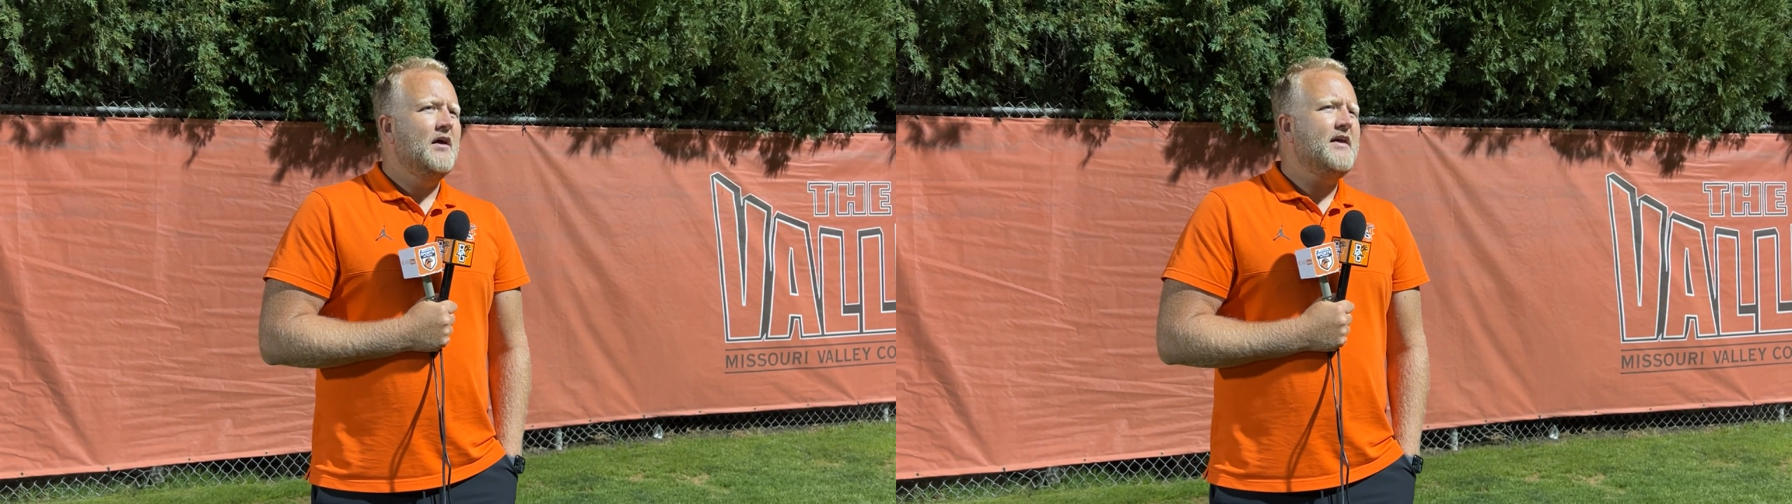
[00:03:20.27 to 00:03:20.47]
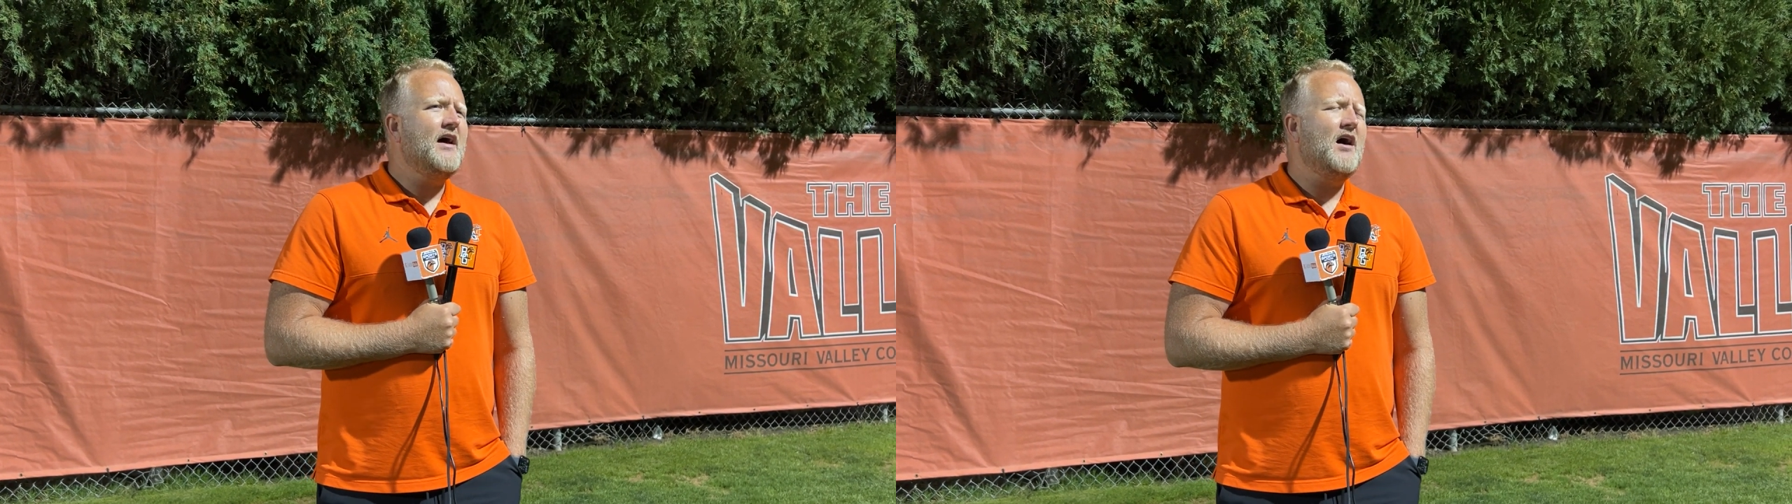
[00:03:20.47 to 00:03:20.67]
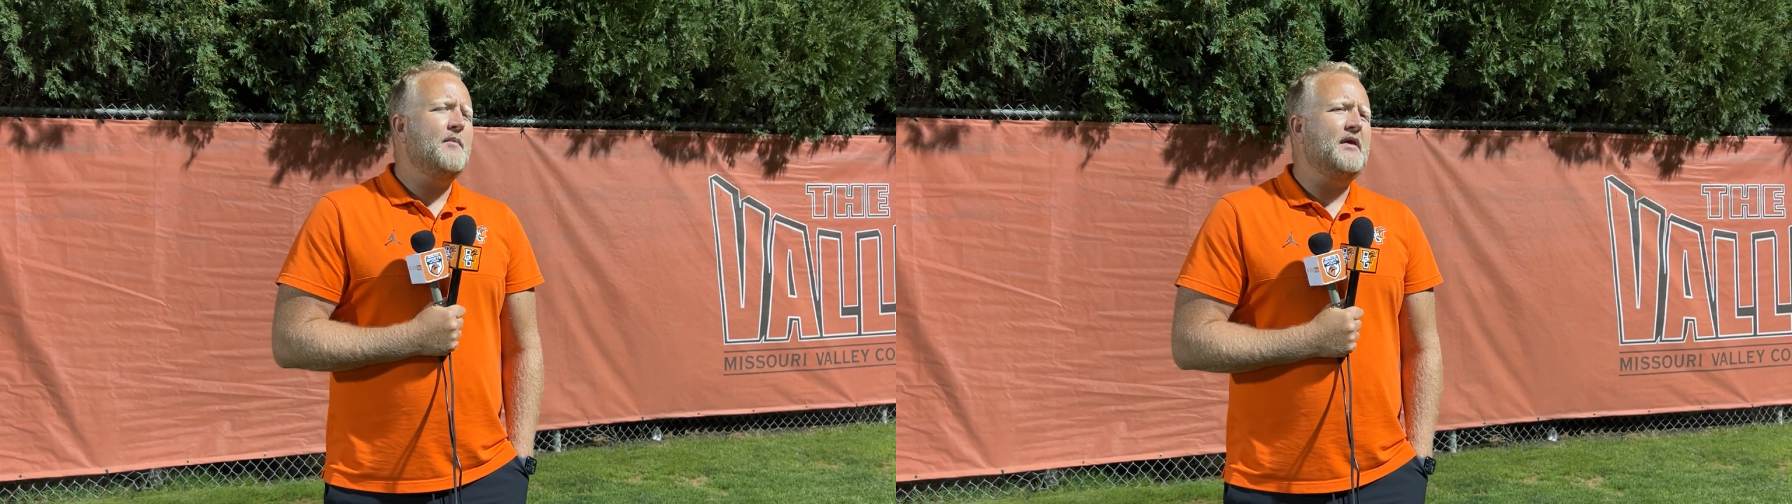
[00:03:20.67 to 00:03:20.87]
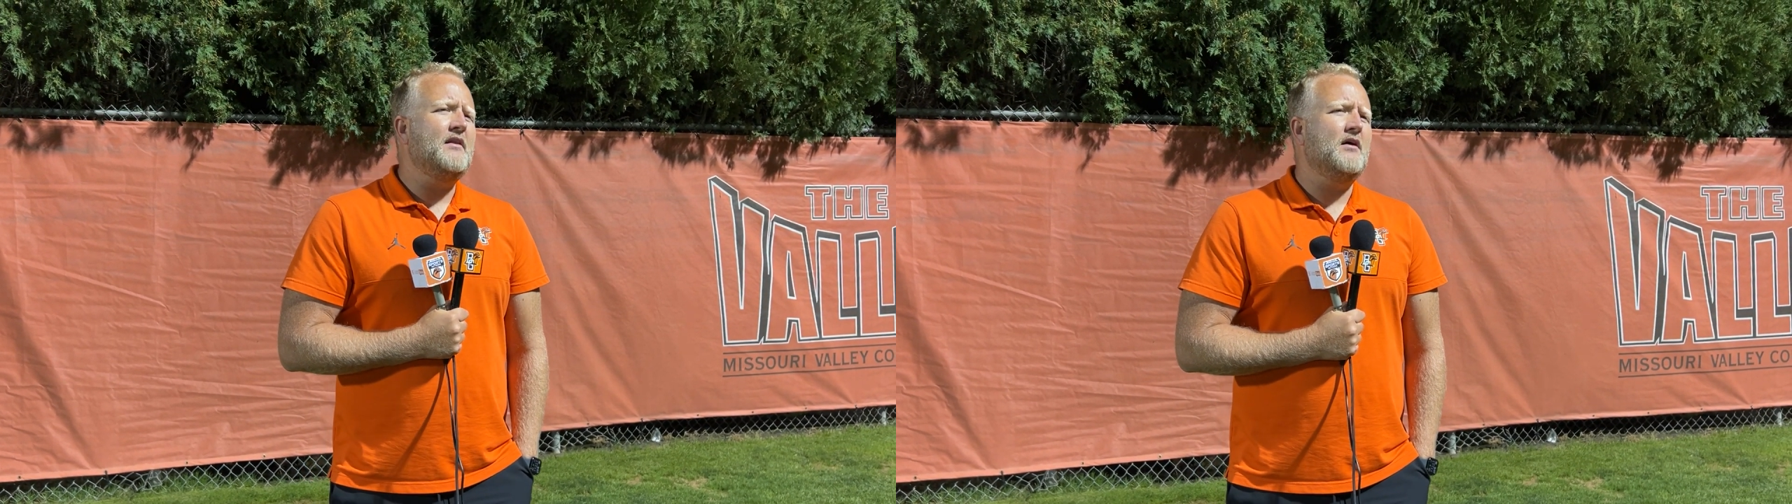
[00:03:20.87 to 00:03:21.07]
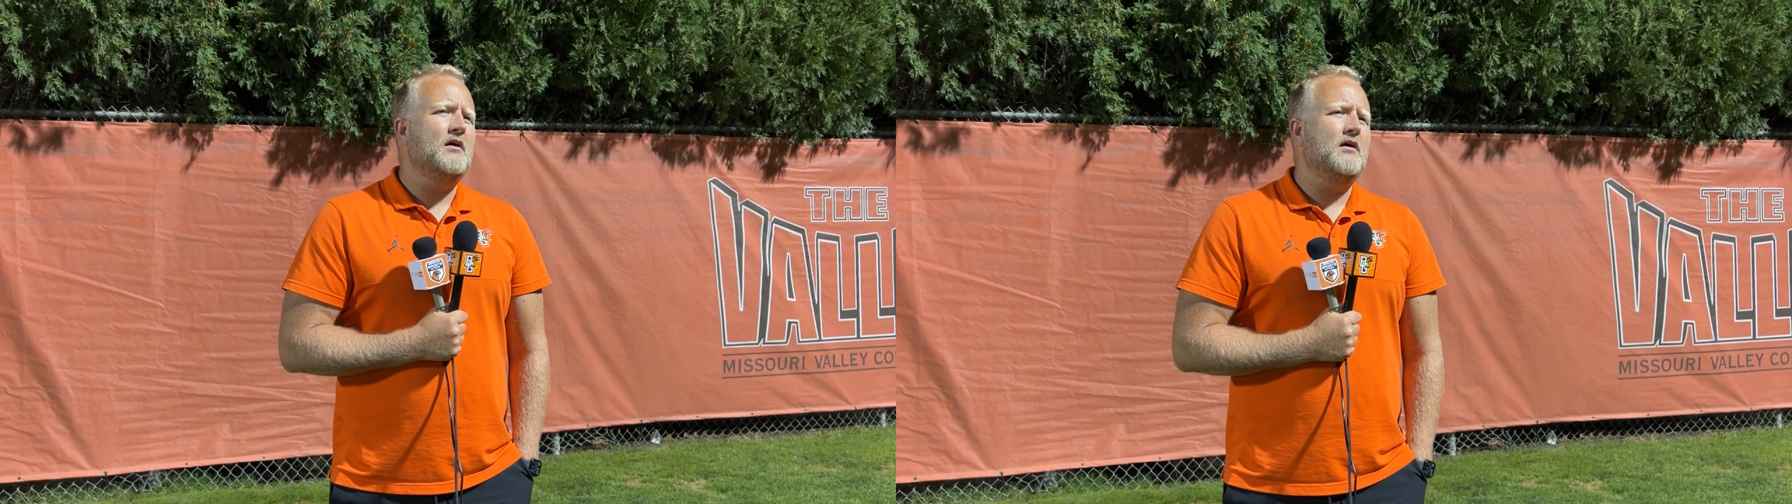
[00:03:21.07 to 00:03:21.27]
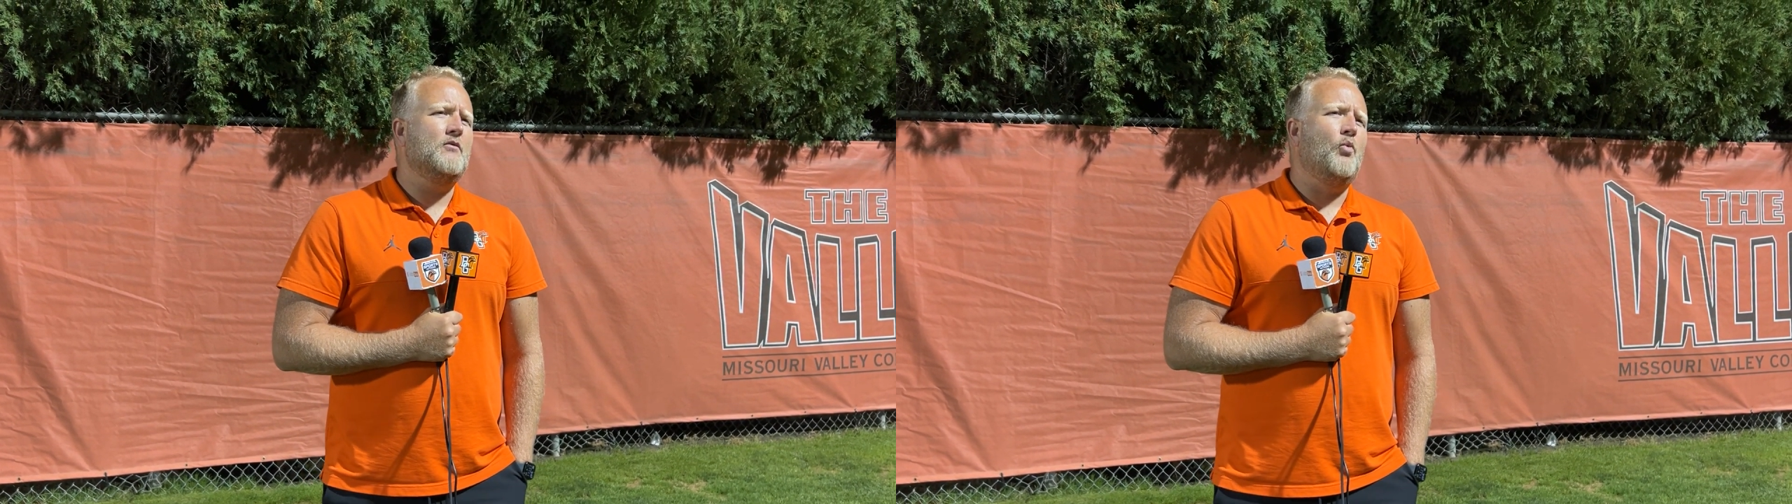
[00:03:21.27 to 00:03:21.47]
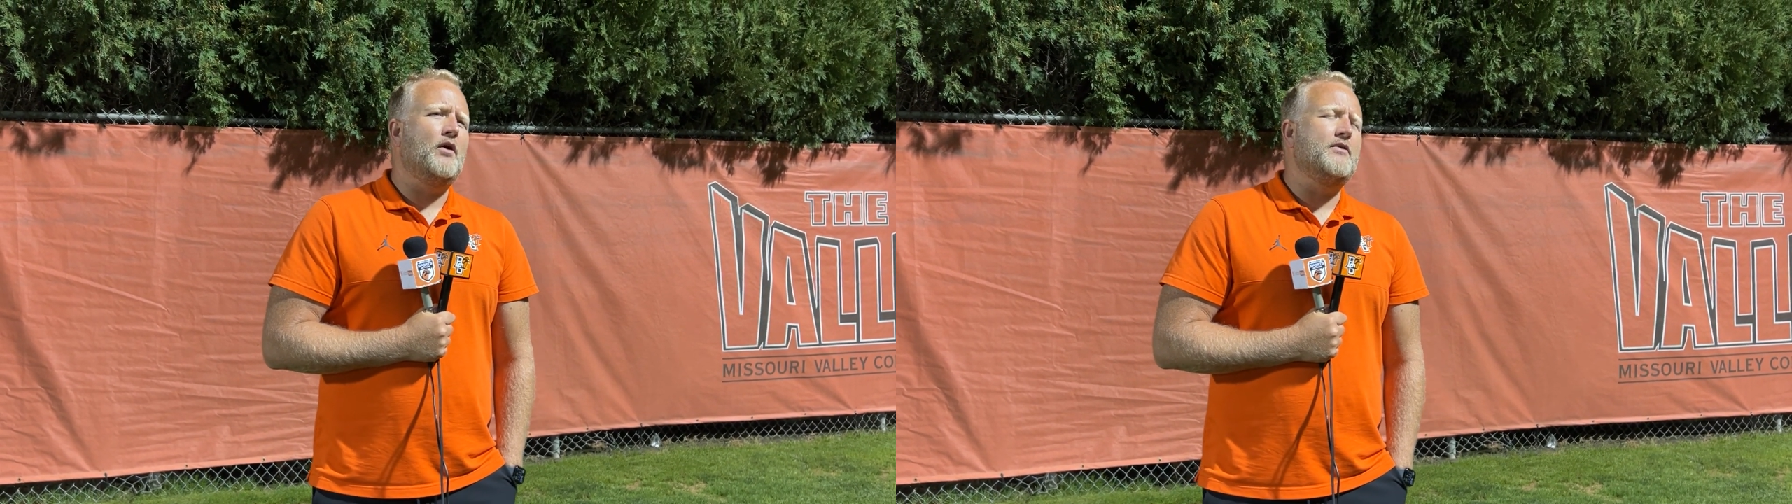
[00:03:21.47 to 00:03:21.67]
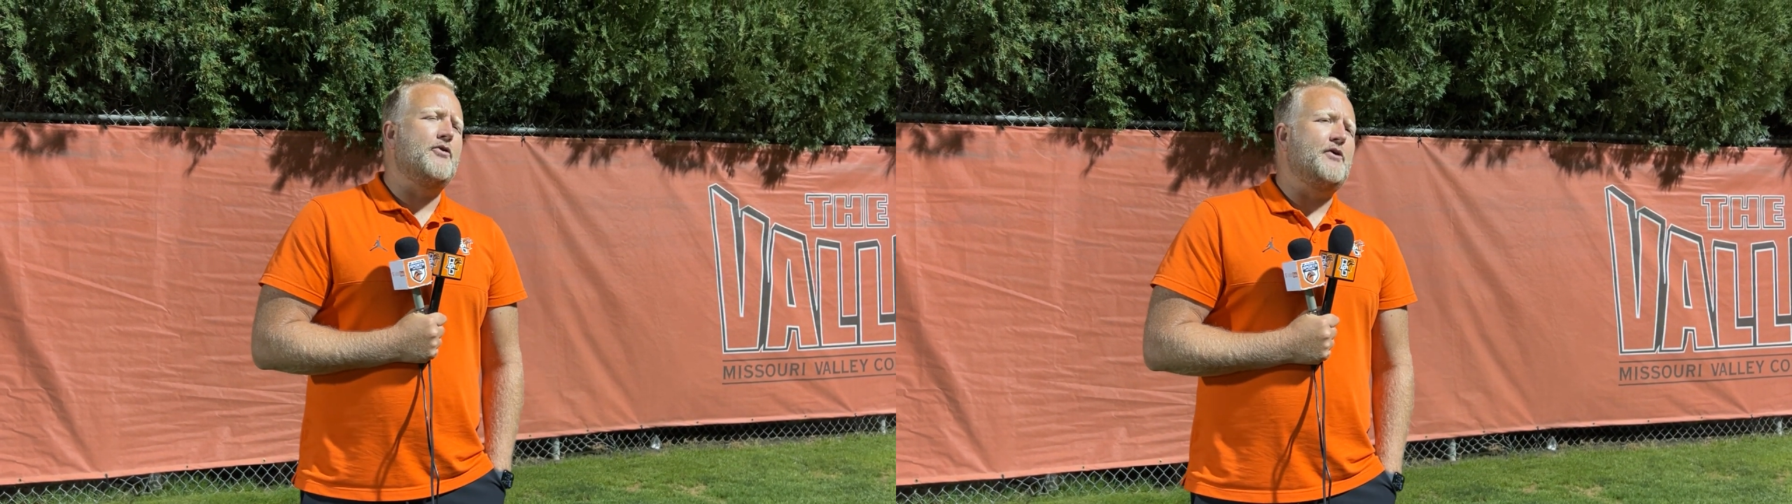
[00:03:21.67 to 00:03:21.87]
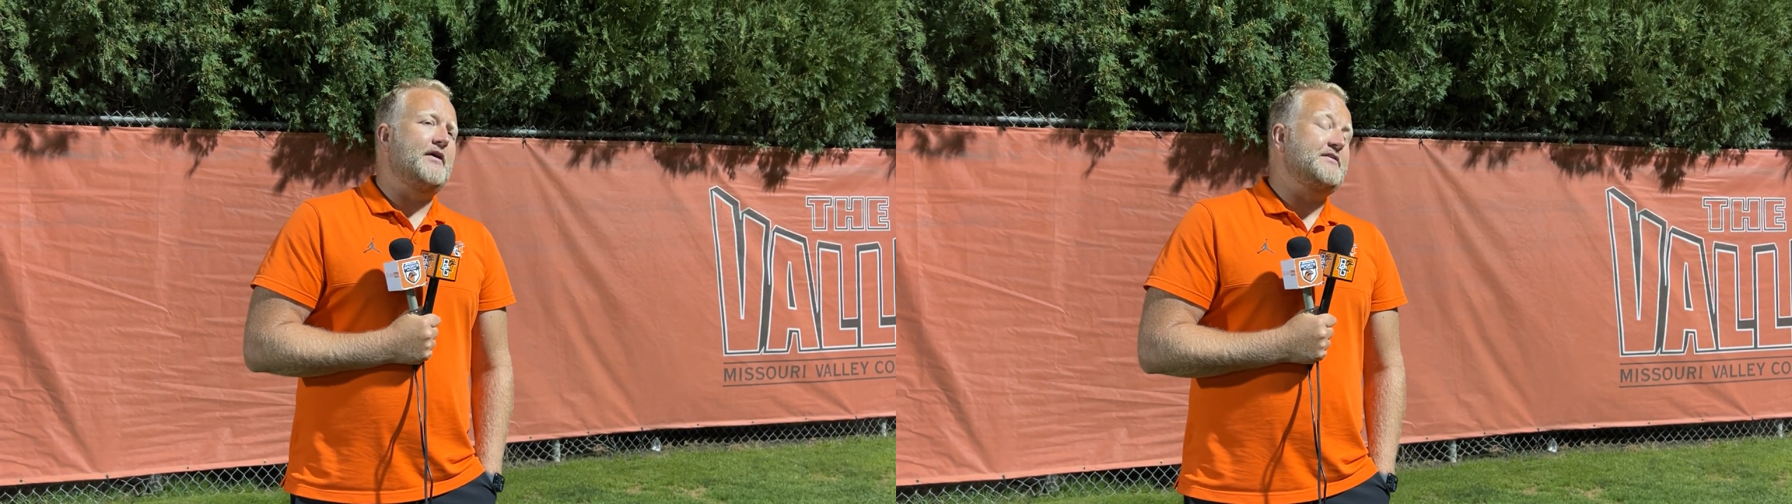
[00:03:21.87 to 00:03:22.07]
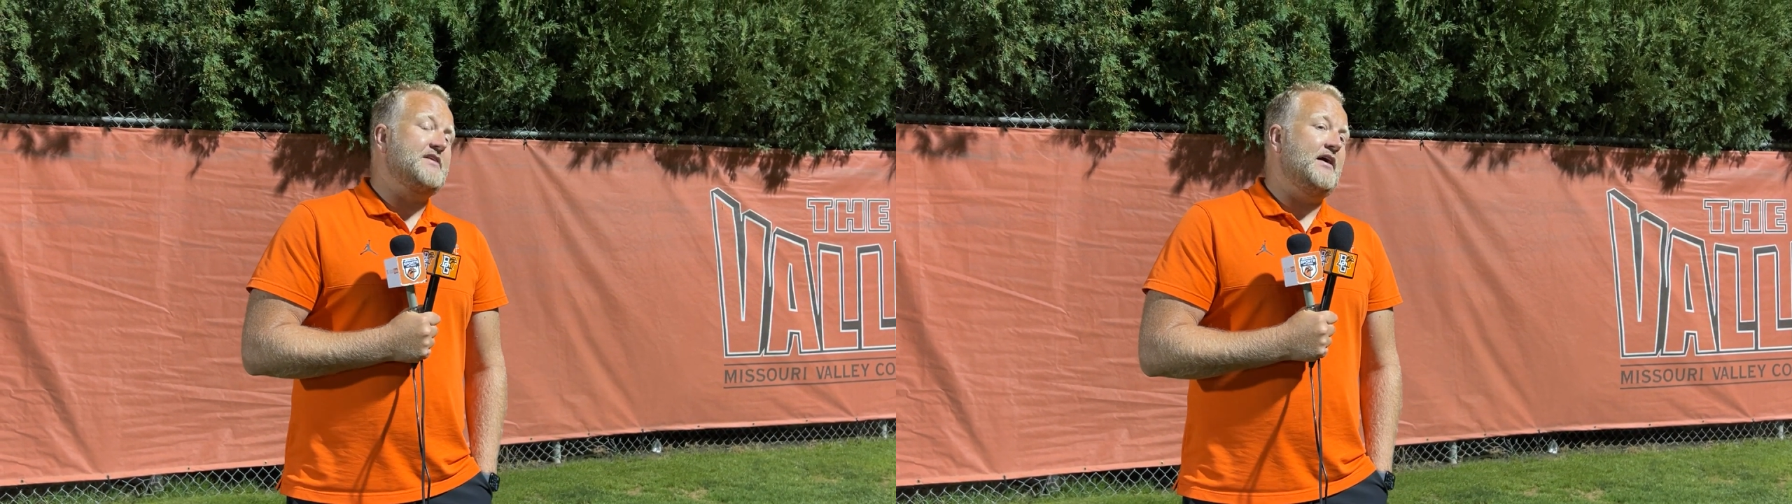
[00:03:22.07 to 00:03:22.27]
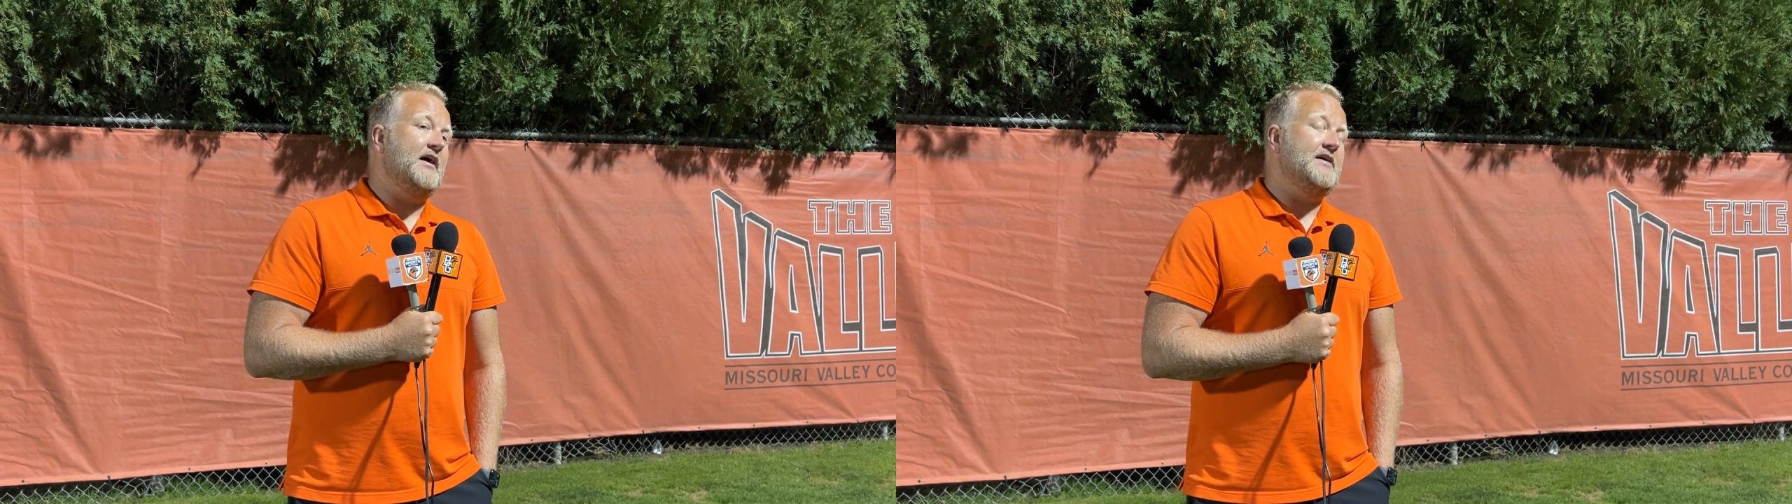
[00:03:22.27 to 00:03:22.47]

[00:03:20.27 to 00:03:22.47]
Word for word: Yeah, I mean, one of the things I,